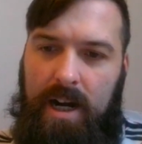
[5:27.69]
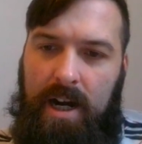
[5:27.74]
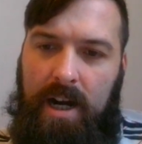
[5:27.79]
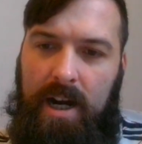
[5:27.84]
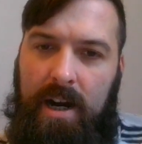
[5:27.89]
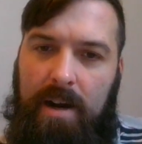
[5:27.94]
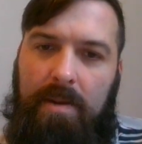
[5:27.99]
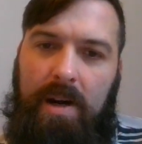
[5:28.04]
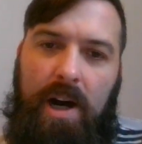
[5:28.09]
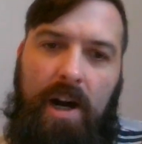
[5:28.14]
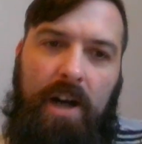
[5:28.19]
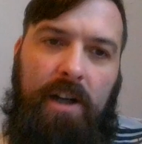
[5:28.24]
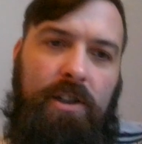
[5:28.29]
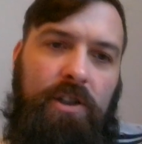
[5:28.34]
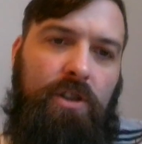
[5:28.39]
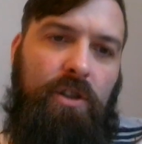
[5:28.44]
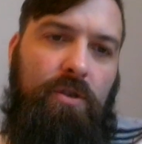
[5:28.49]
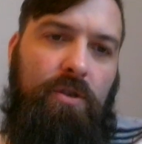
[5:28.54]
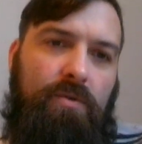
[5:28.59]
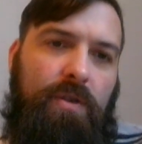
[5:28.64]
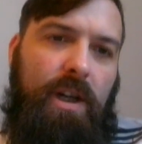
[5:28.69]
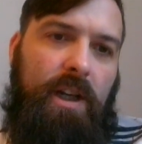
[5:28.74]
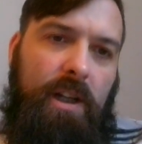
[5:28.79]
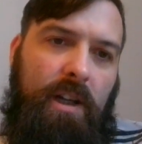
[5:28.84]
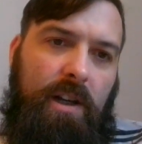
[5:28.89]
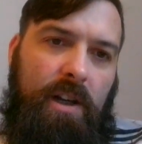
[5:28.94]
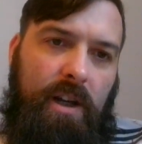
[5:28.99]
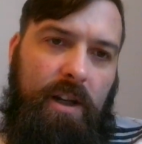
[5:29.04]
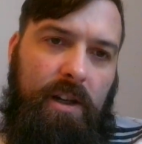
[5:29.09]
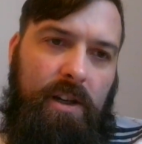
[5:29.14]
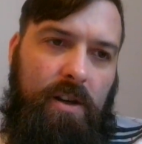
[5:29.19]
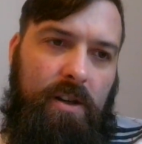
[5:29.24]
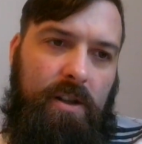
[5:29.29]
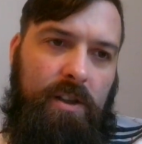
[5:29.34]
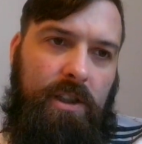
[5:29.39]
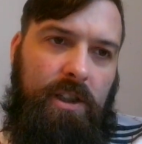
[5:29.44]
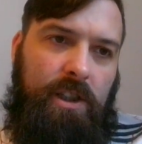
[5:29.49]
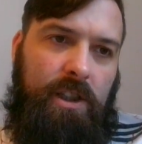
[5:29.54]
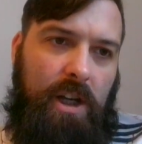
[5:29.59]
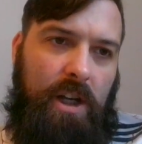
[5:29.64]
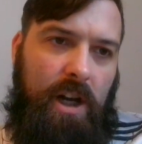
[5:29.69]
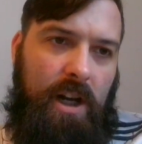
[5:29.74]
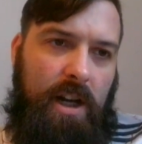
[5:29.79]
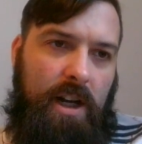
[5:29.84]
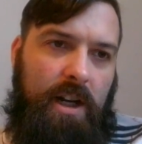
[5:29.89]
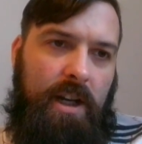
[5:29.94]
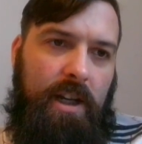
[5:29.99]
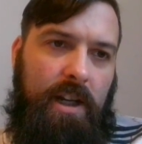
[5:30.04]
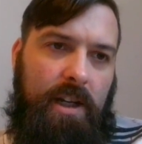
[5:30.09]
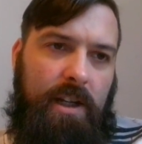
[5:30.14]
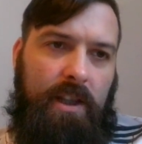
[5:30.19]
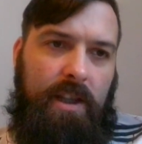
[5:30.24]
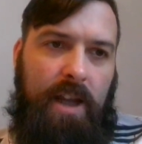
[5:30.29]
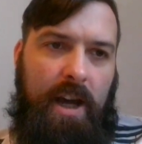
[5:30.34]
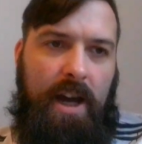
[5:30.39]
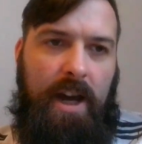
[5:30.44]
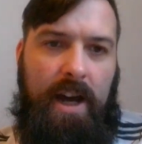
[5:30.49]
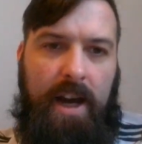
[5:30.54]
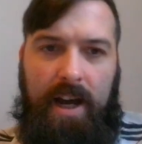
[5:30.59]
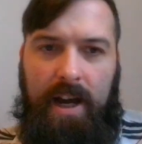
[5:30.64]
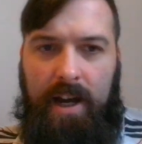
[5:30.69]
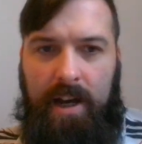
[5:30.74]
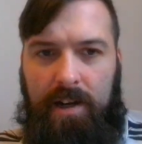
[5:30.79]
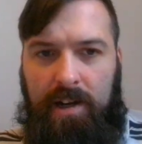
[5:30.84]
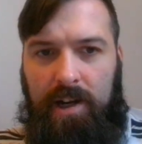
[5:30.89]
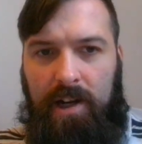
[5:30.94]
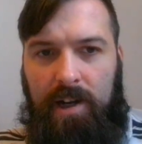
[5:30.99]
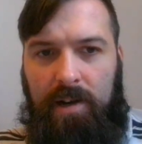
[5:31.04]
I do really like on Sky their